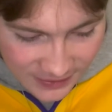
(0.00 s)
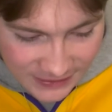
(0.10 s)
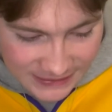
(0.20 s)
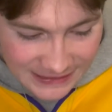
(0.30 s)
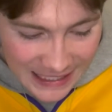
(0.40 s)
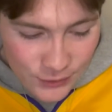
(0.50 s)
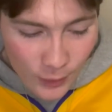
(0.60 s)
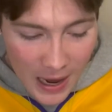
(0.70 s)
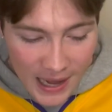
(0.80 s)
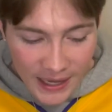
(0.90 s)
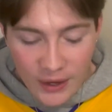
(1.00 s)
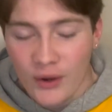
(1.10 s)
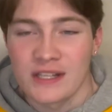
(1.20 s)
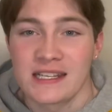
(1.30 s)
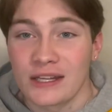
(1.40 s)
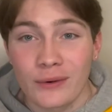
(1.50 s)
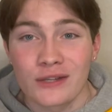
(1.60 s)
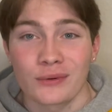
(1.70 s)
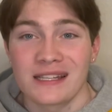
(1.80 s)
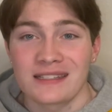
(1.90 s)
that's why on
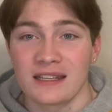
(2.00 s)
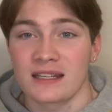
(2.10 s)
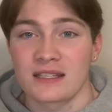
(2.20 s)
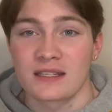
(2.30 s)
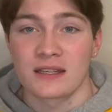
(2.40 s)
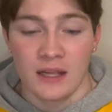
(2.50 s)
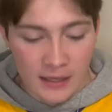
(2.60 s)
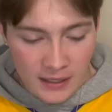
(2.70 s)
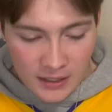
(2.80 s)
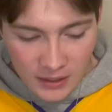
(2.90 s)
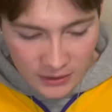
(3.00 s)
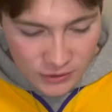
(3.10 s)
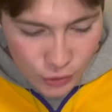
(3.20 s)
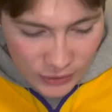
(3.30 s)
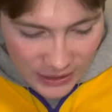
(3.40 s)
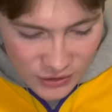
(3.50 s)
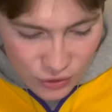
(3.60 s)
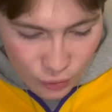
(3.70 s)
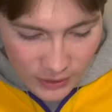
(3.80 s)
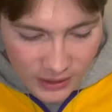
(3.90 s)
January 26,
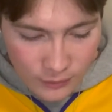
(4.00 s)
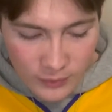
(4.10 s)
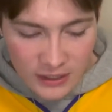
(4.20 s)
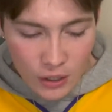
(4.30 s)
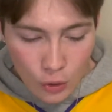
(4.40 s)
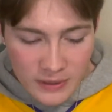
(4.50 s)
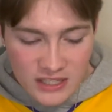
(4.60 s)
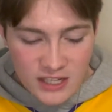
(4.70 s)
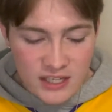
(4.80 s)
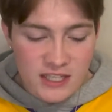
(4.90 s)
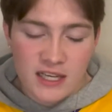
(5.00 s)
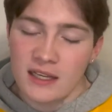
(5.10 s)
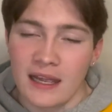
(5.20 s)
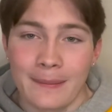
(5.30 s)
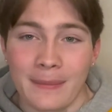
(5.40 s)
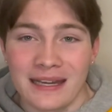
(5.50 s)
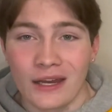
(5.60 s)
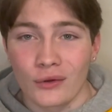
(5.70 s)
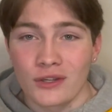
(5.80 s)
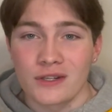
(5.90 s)
2020, when Kobe, Gigi, and many
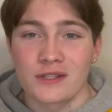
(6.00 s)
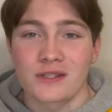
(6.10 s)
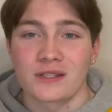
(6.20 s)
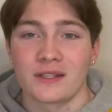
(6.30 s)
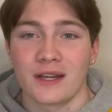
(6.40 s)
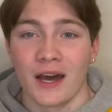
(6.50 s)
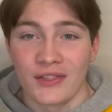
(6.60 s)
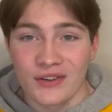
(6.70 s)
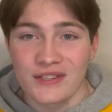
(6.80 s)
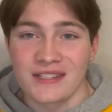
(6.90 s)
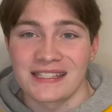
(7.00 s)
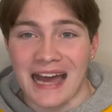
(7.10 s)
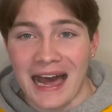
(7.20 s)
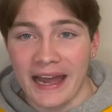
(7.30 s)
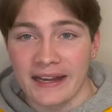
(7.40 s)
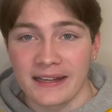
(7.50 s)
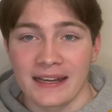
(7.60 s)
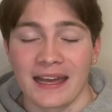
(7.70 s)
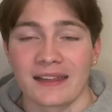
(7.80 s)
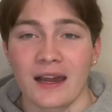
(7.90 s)
others died in
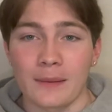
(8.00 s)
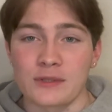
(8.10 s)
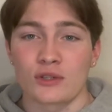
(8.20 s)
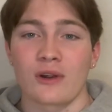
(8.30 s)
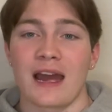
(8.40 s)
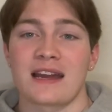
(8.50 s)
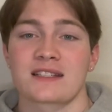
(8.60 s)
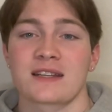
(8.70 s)
a helicopter crash,